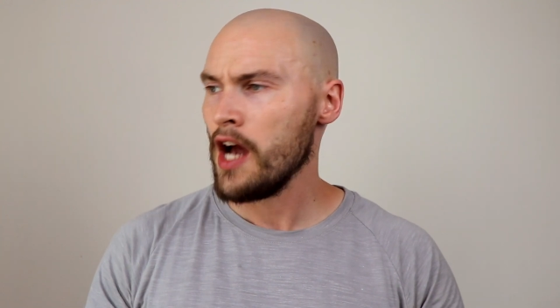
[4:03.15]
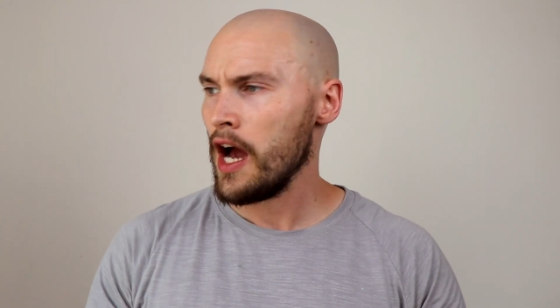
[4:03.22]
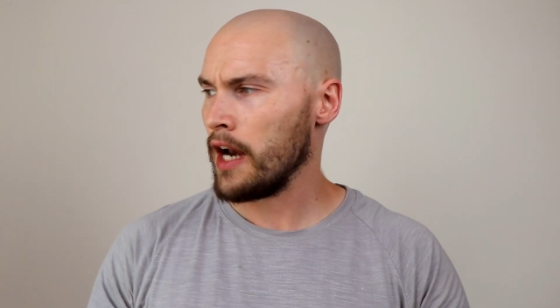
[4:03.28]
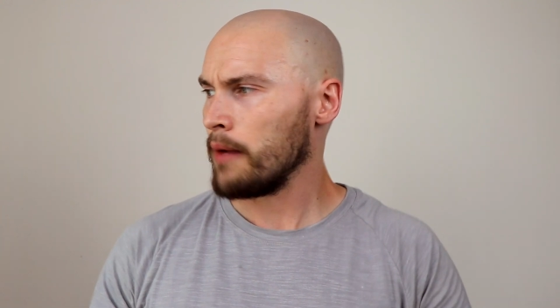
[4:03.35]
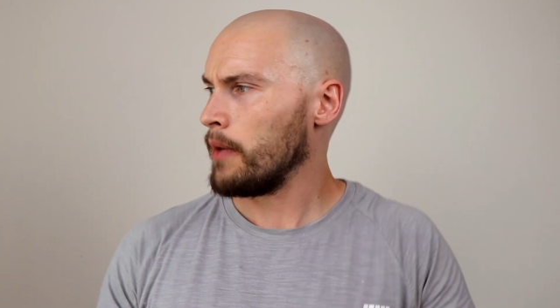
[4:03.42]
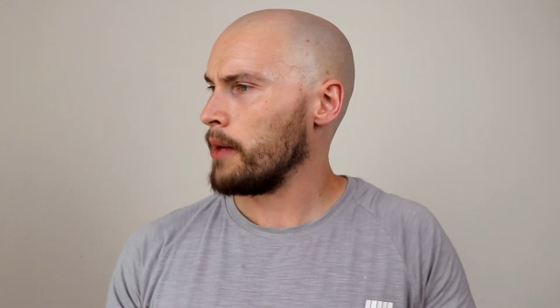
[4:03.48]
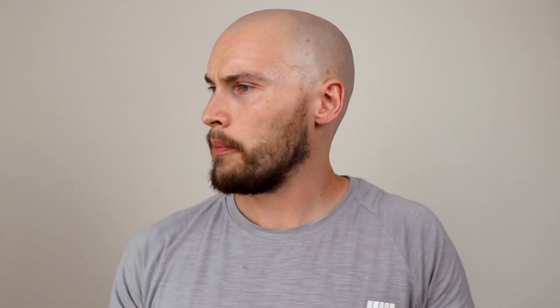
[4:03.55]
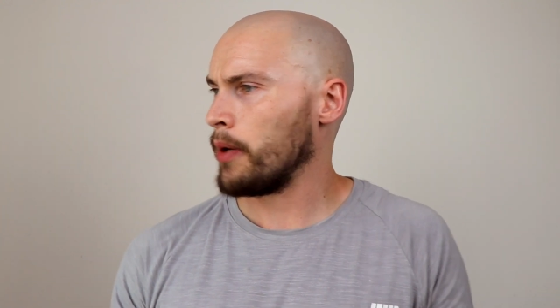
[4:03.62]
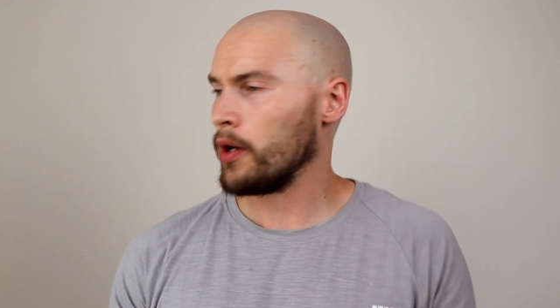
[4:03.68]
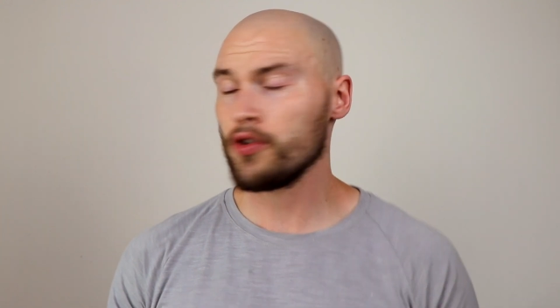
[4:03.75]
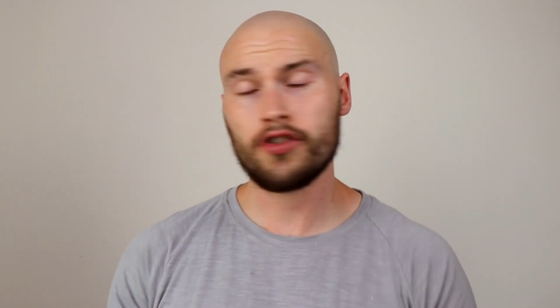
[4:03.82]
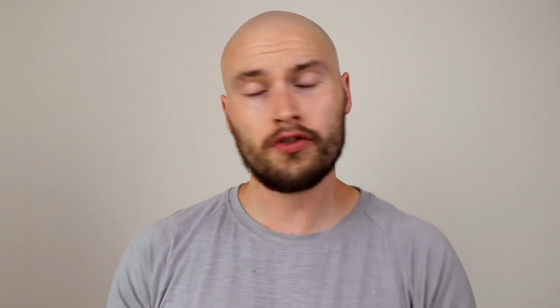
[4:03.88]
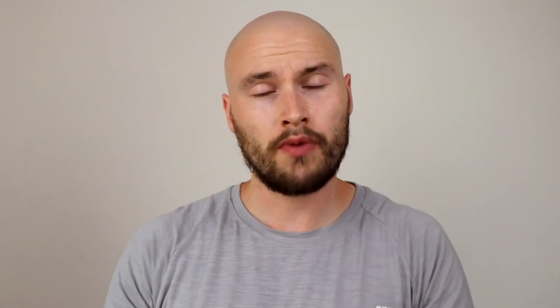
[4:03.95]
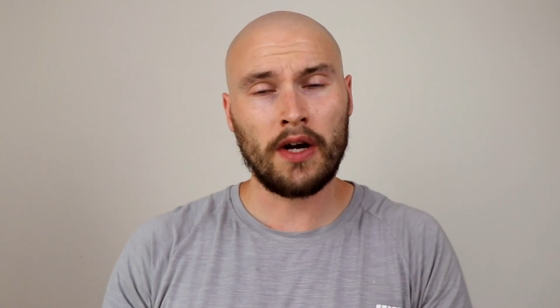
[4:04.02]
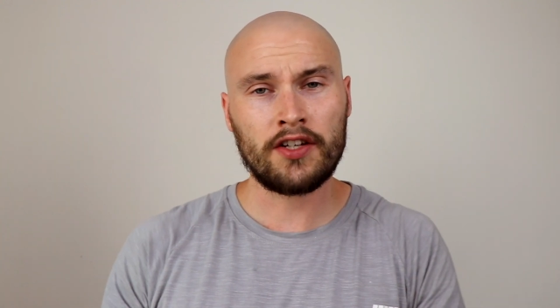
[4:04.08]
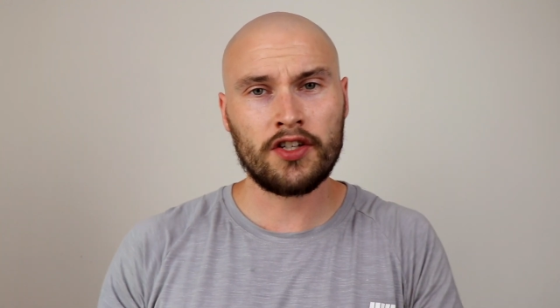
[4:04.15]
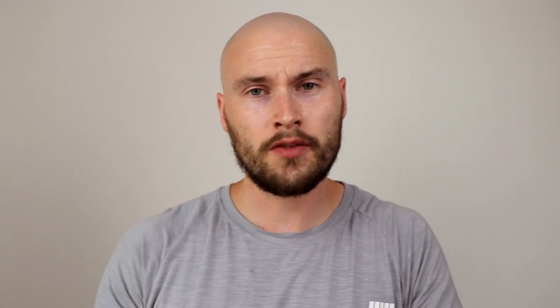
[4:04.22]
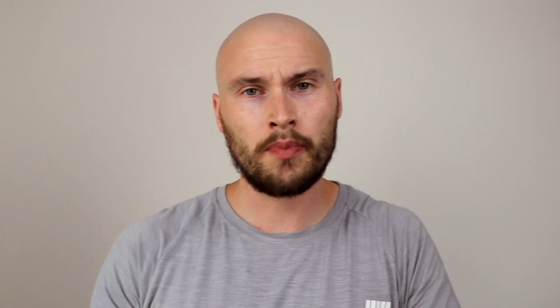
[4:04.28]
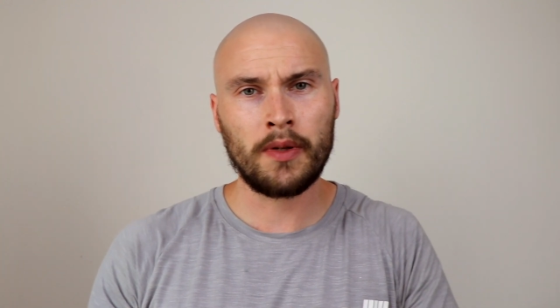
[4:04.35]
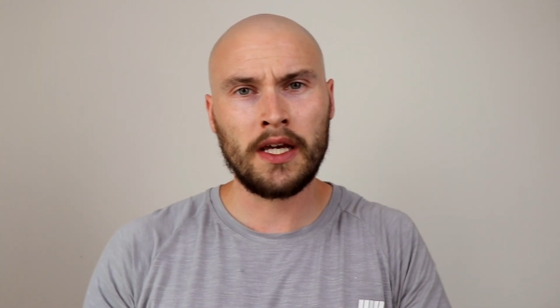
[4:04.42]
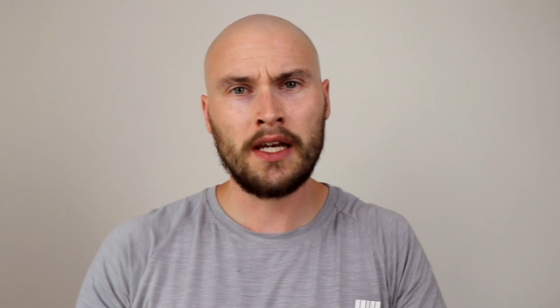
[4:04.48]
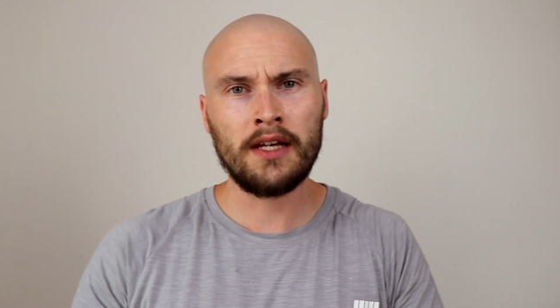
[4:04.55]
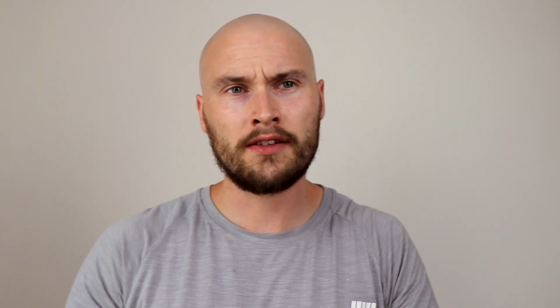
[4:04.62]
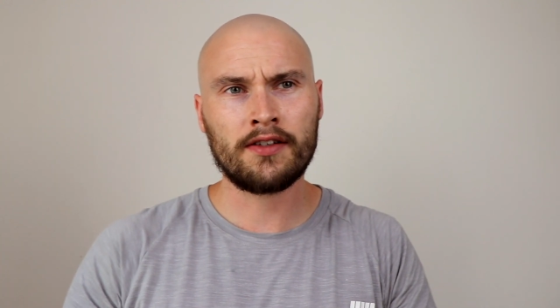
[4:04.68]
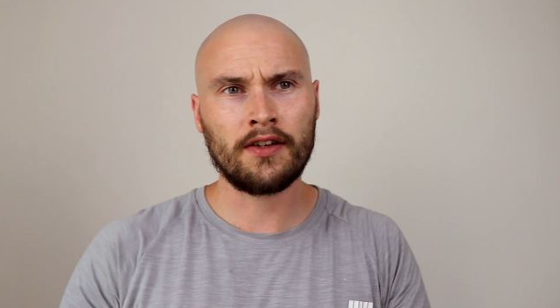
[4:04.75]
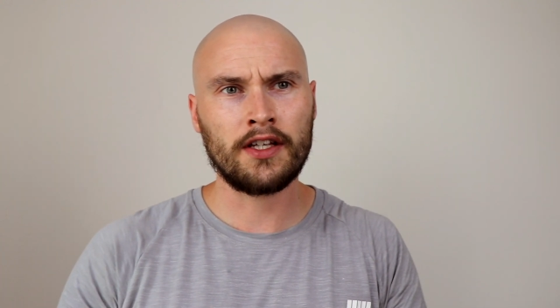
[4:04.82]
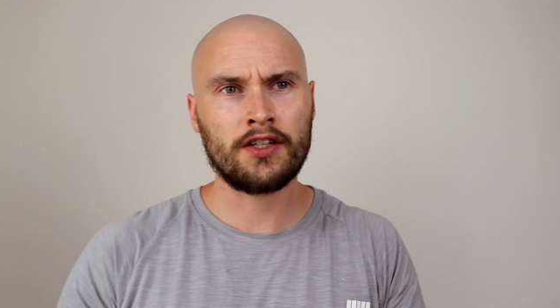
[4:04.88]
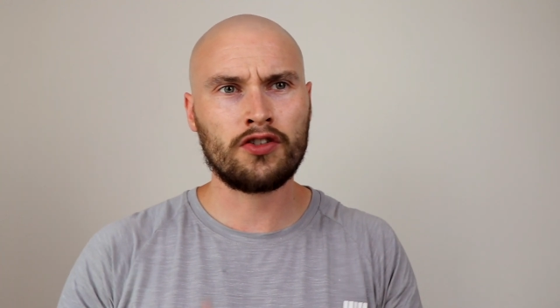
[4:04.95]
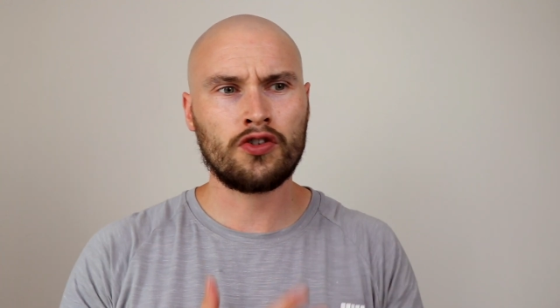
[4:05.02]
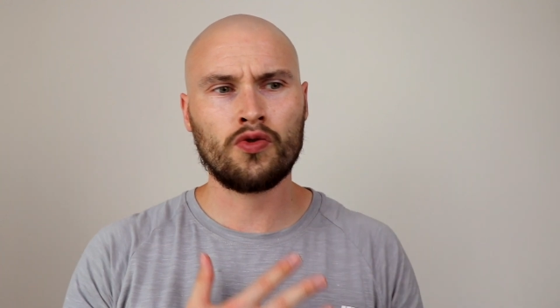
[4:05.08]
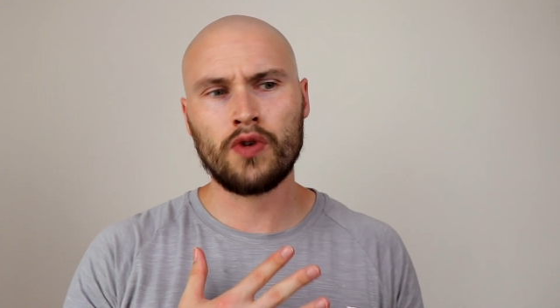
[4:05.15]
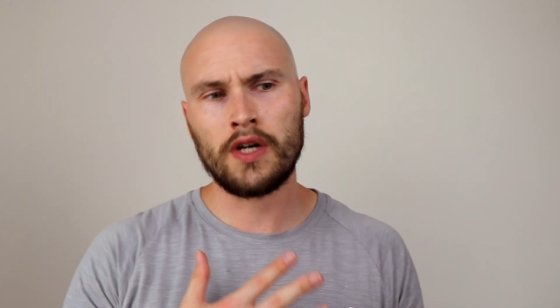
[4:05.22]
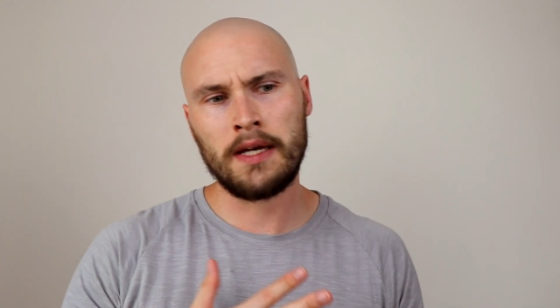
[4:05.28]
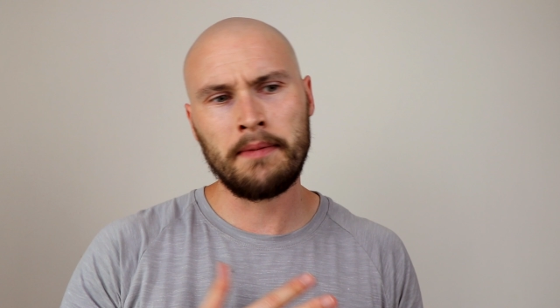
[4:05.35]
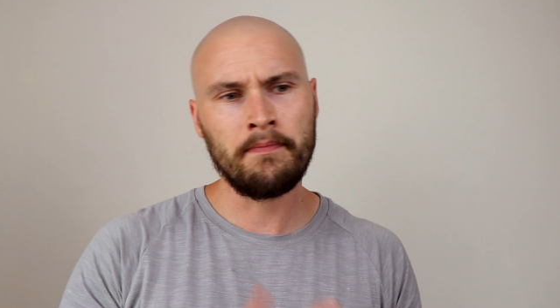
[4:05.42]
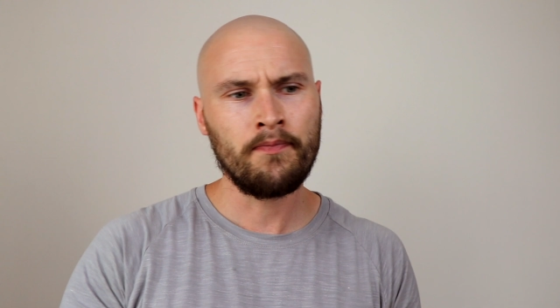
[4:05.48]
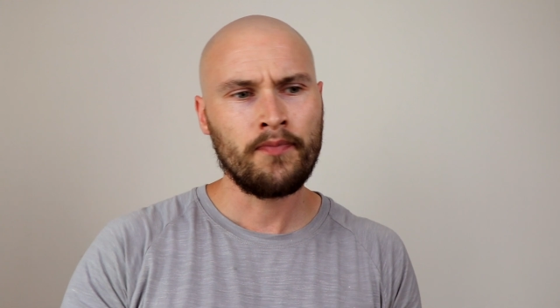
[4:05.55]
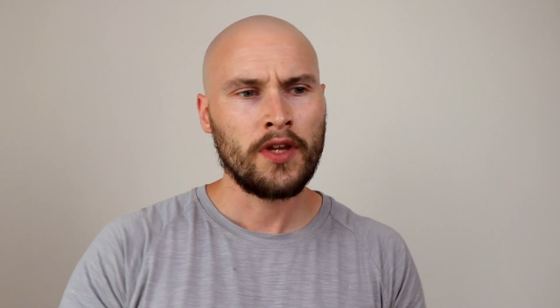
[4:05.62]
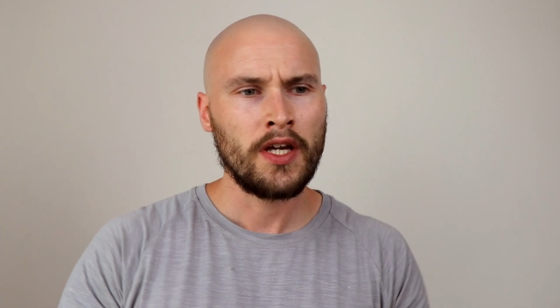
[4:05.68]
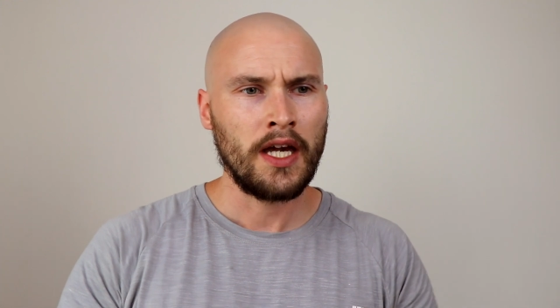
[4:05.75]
and I might post the recipe to this cream